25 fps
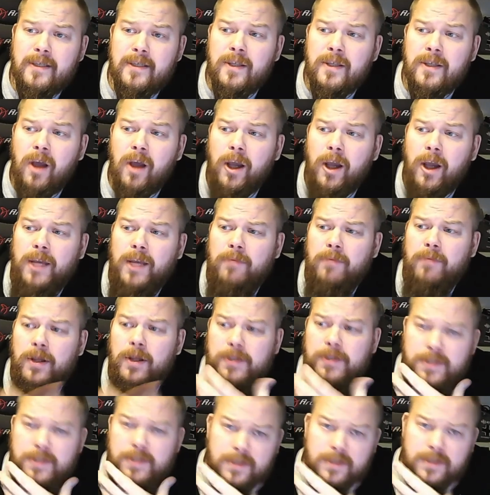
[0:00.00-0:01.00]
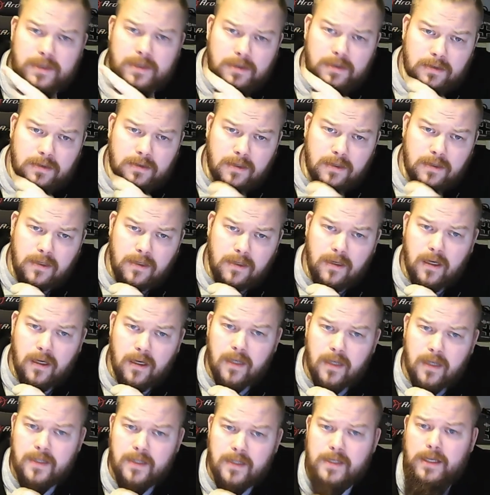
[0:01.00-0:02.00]
9 months
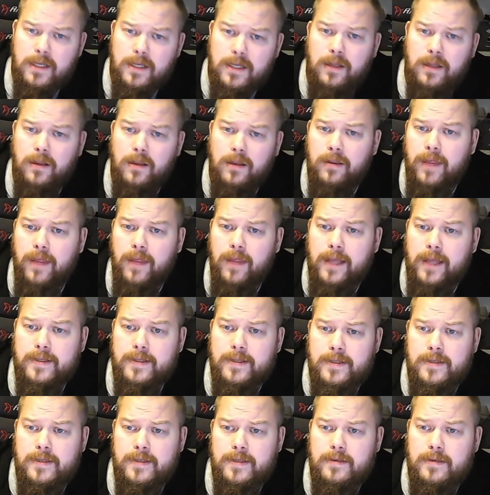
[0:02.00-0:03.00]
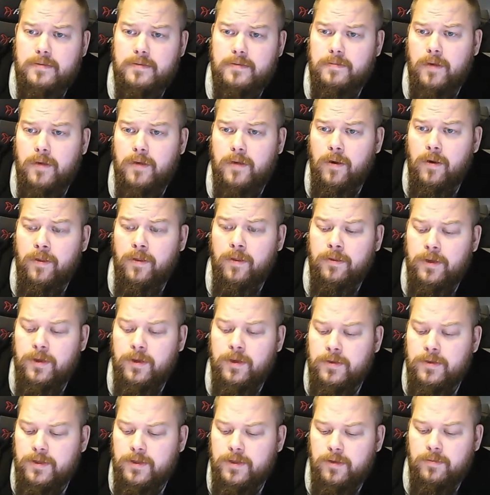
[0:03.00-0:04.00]
until that's on
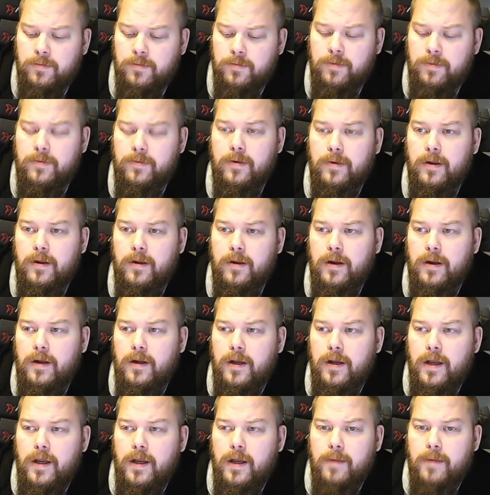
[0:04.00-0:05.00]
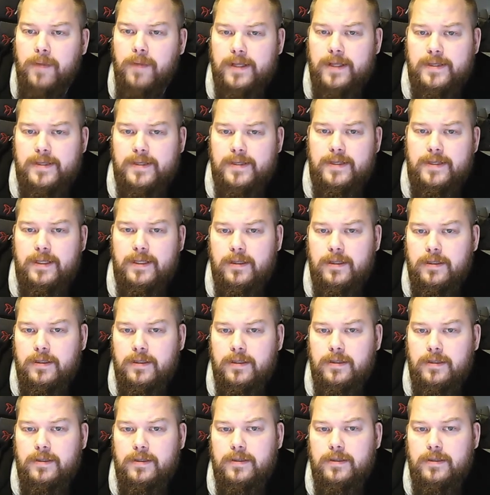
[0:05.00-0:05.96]
YouTube. That's still